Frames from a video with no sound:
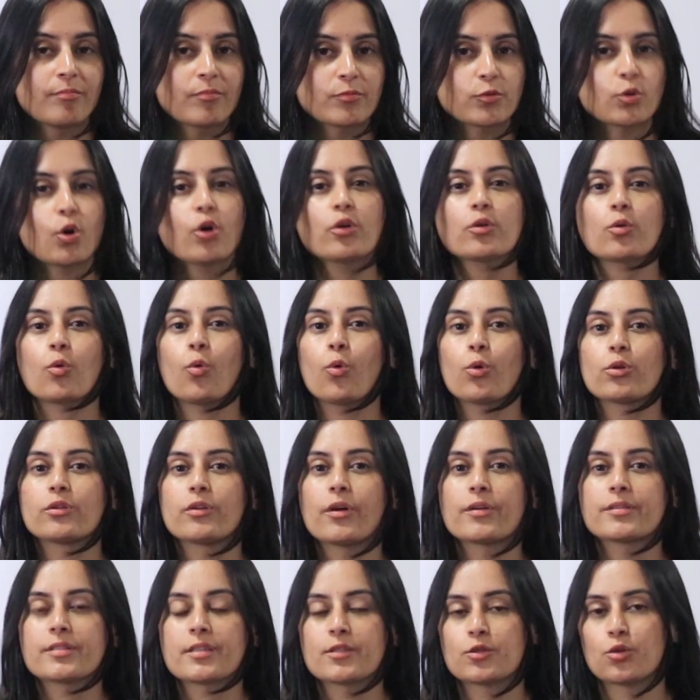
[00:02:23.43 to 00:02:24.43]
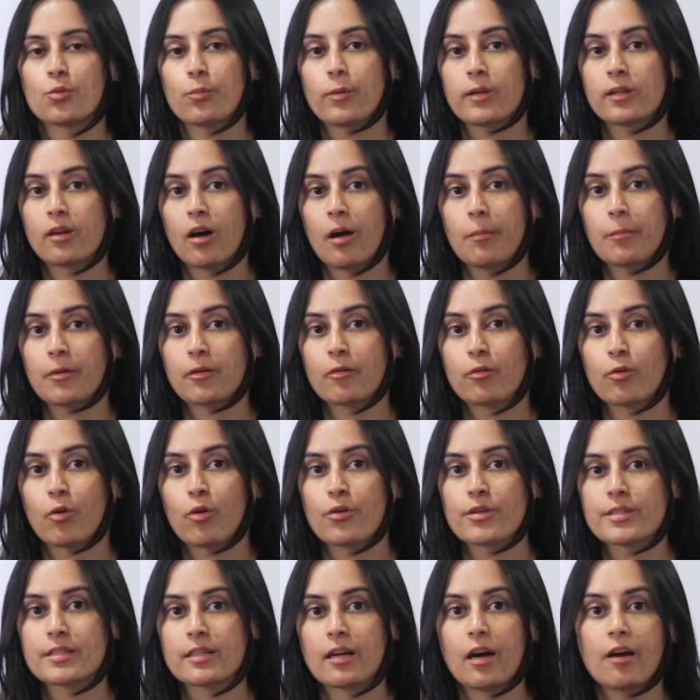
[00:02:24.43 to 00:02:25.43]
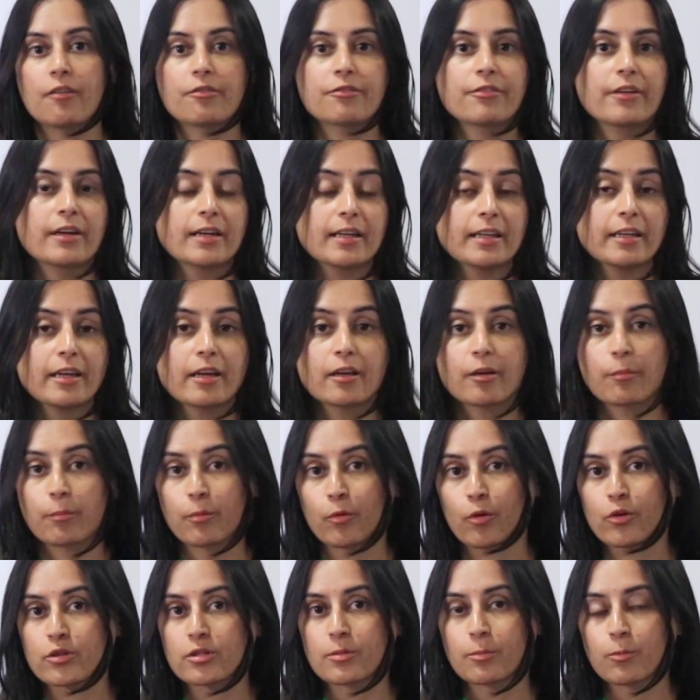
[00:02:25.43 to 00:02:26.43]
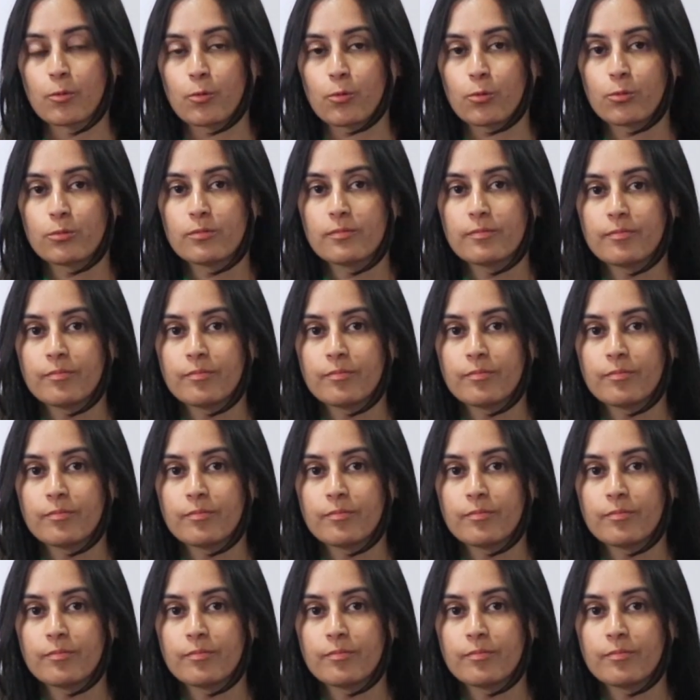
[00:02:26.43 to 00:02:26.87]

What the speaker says: Not all nurses you will come across are friendly and approachable.